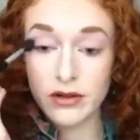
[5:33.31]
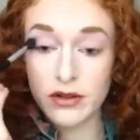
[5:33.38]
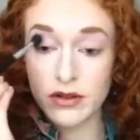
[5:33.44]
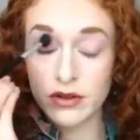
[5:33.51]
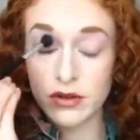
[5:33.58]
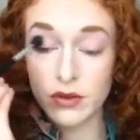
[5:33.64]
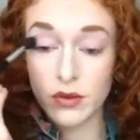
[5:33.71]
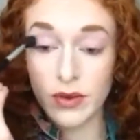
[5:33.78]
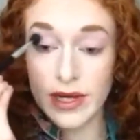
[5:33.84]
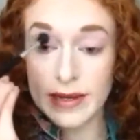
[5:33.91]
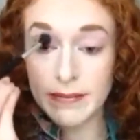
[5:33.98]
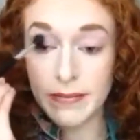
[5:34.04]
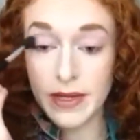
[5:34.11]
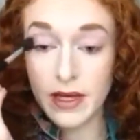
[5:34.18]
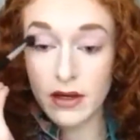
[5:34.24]

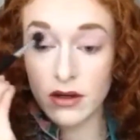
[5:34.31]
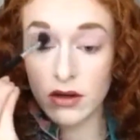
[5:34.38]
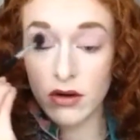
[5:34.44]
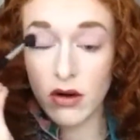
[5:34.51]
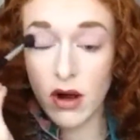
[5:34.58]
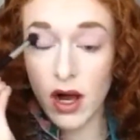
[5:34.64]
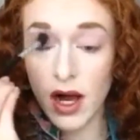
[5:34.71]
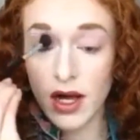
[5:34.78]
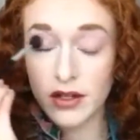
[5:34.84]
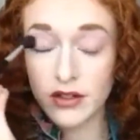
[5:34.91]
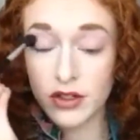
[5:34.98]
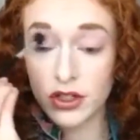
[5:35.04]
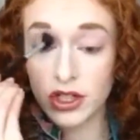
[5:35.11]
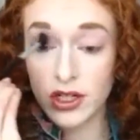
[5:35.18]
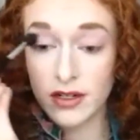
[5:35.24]
sweeping
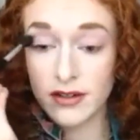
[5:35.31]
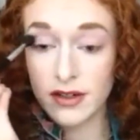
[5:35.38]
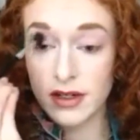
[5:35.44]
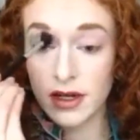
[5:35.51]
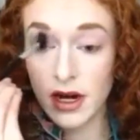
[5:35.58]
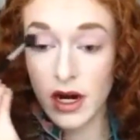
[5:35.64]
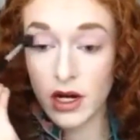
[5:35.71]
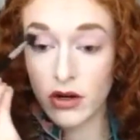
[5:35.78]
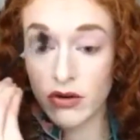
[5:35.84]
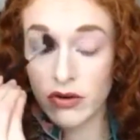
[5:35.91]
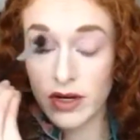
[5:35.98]
across just in our